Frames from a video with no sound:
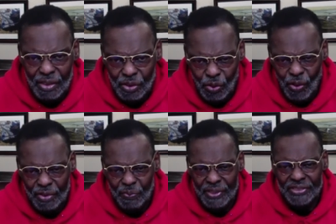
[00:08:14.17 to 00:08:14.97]

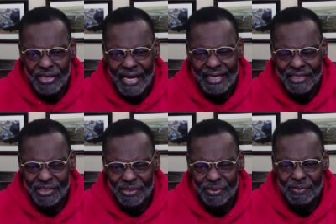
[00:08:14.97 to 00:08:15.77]
Lord, we thank
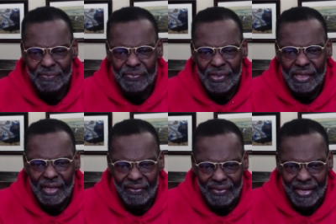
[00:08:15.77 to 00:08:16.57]
you
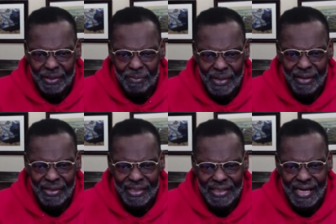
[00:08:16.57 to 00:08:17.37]
that
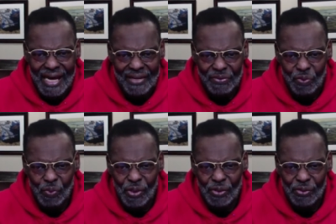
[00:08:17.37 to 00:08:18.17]
America and the
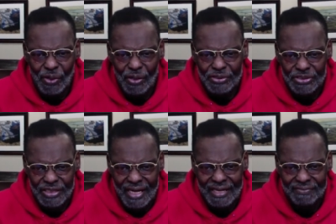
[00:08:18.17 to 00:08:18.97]
world are
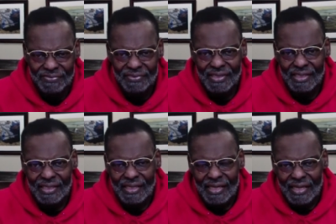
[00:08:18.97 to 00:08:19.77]
safe.
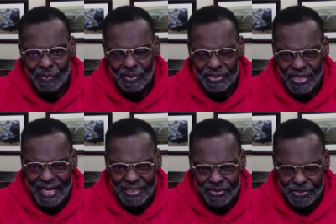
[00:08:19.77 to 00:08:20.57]
We
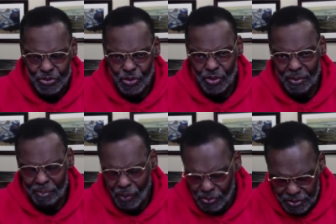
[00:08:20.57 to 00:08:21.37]
thank you that you're going to
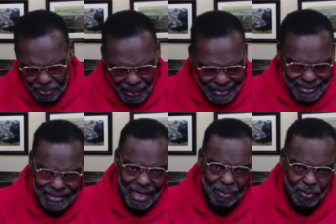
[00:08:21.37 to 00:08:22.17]
multiply
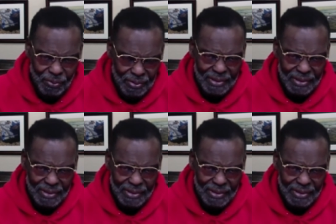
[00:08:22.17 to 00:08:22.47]
double